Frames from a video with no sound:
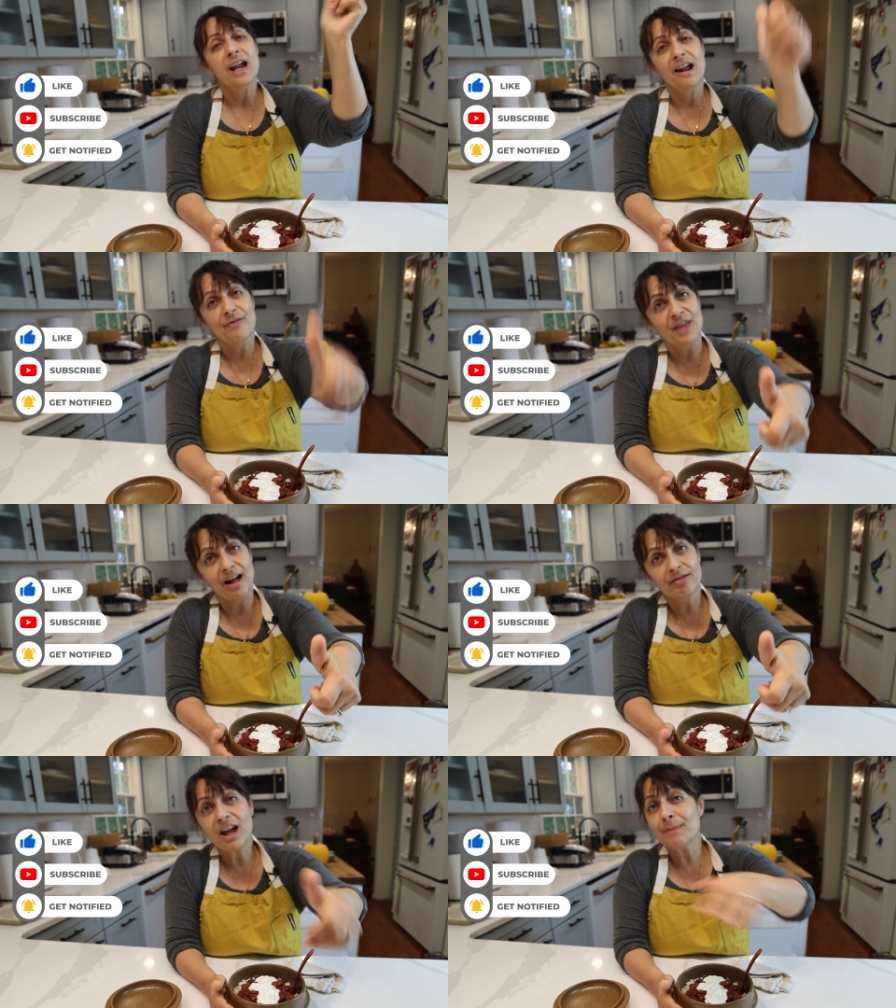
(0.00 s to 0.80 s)
Hit
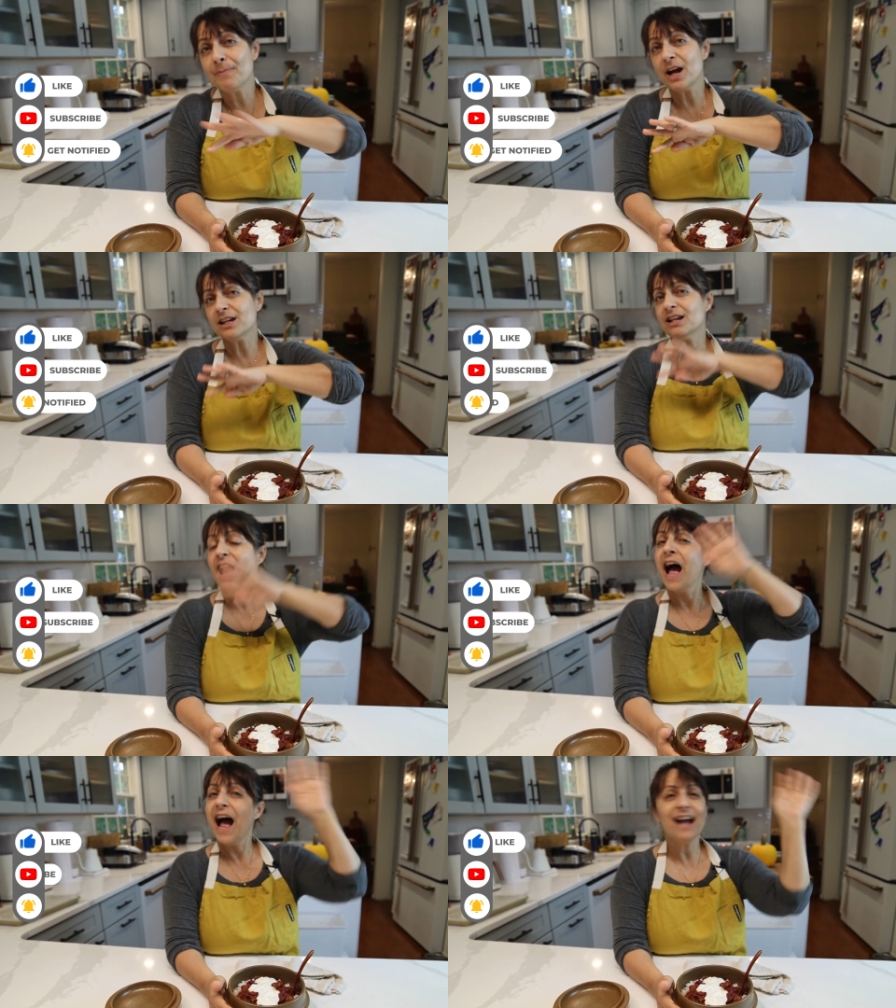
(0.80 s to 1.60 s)
that like
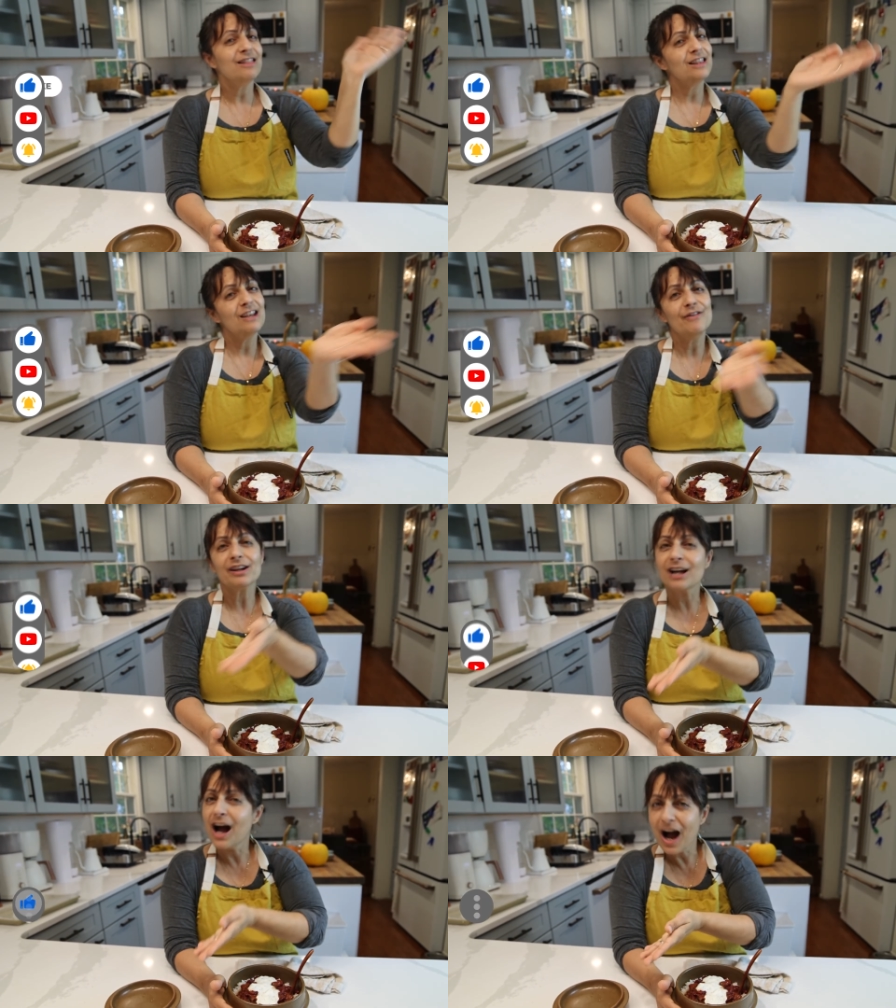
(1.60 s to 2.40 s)
button and leave
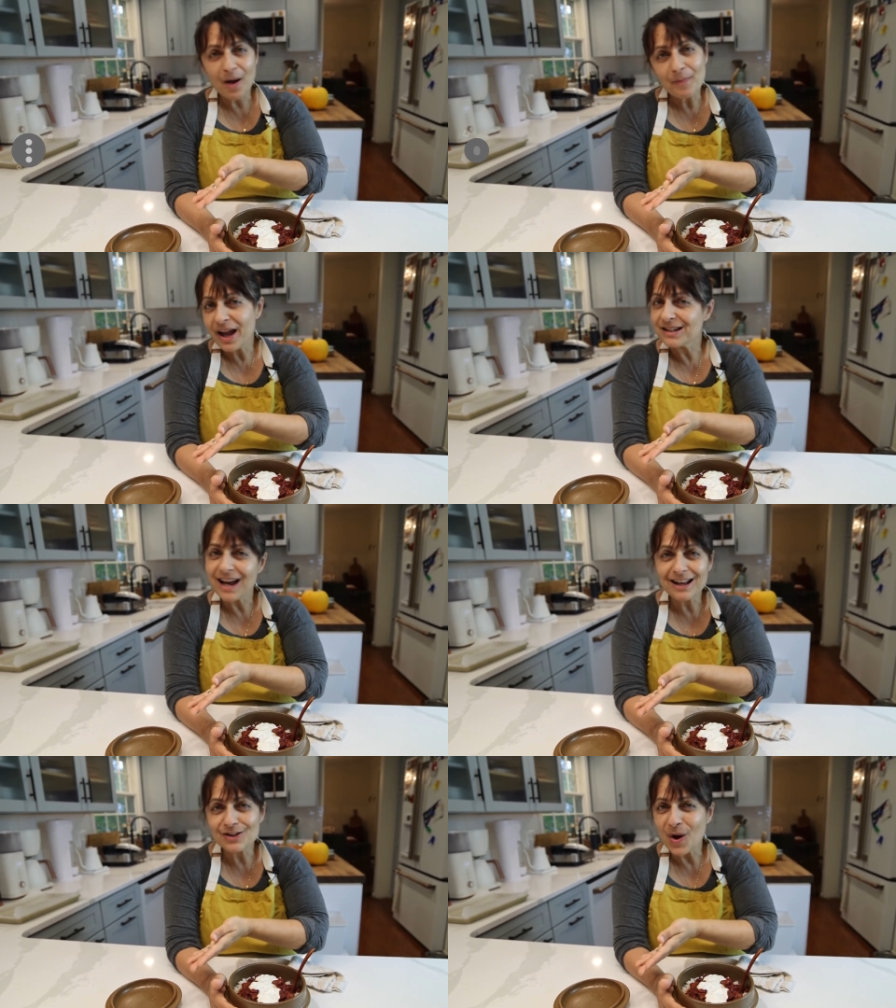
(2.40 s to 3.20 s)
a
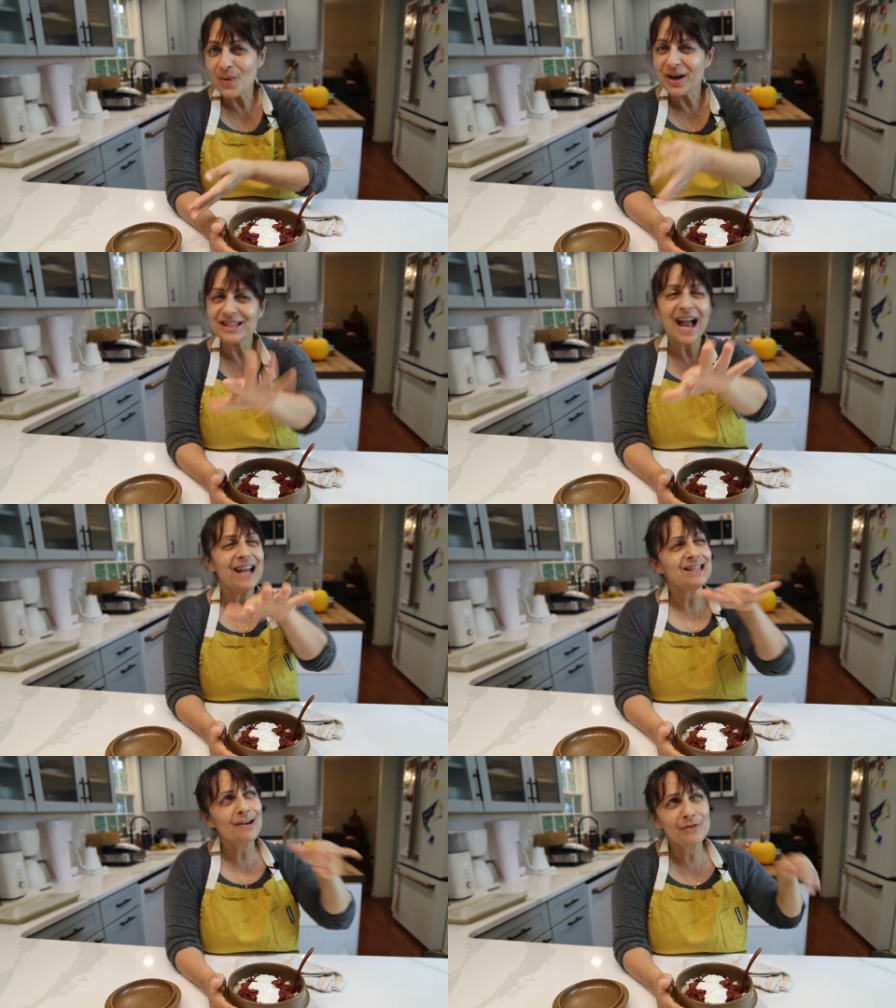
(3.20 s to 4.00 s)
comment as always.
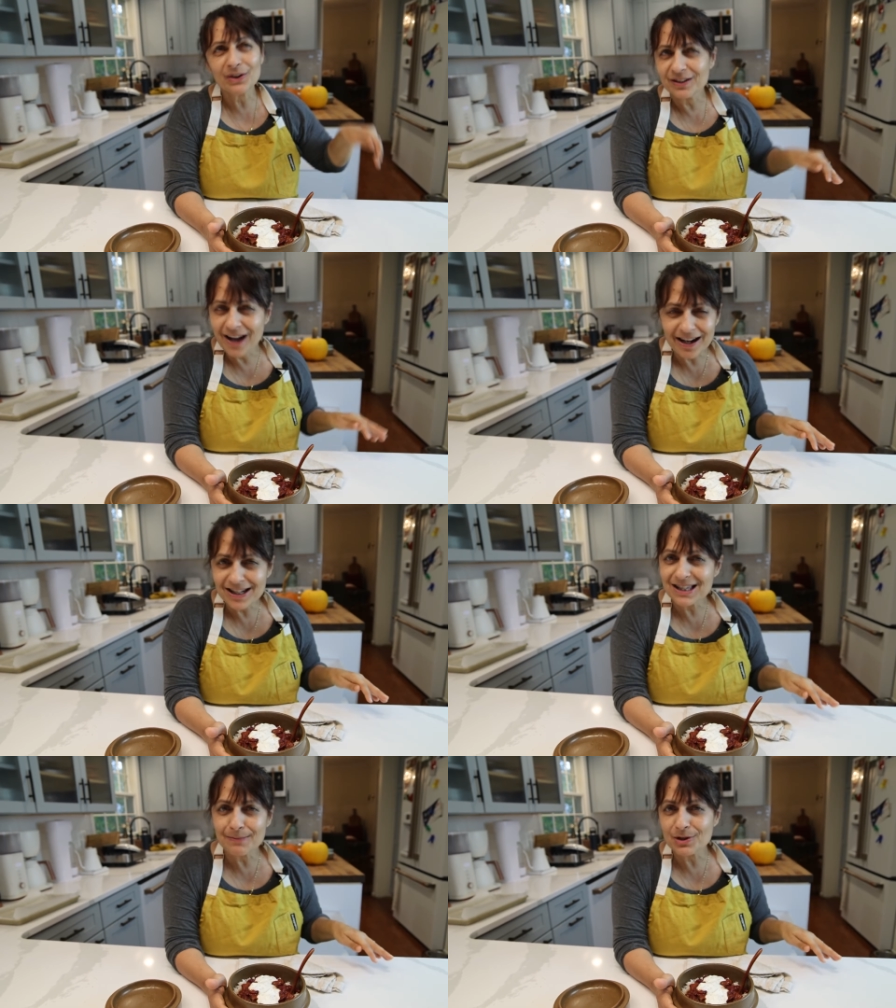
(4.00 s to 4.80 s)
And if you're
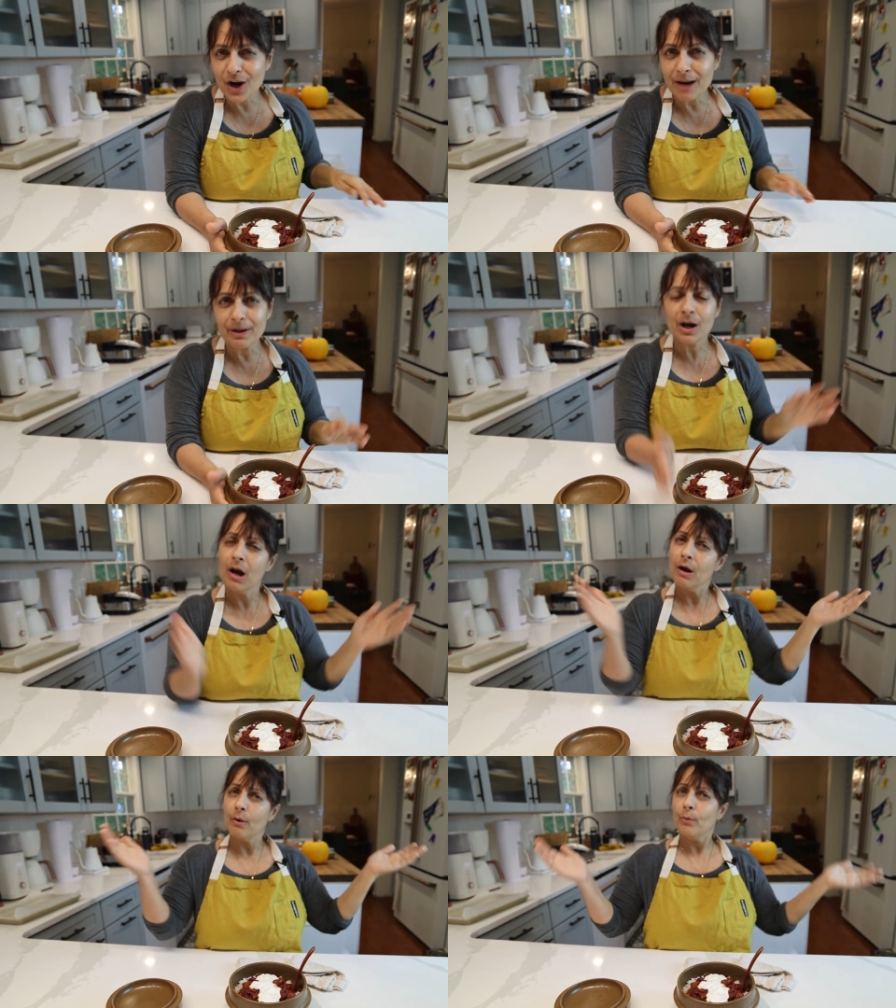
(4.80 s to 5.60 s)
not a subscriber,
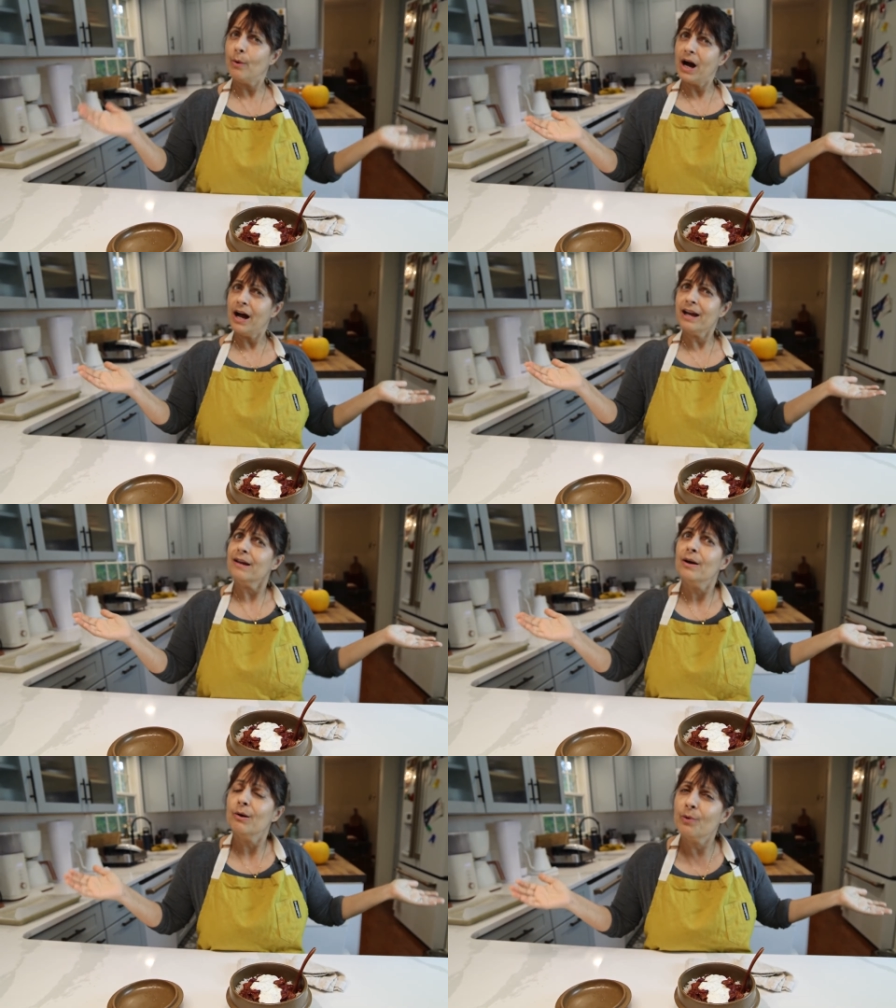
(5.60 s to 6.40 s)

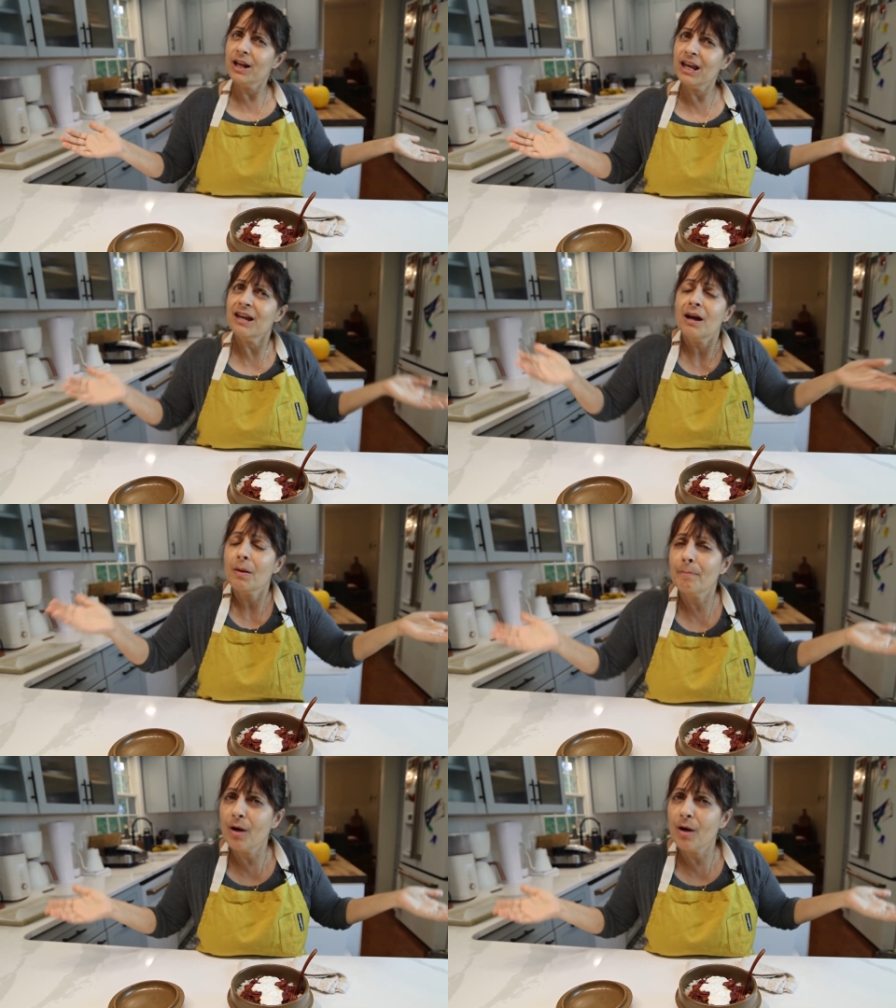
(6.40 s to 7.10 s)
why would you?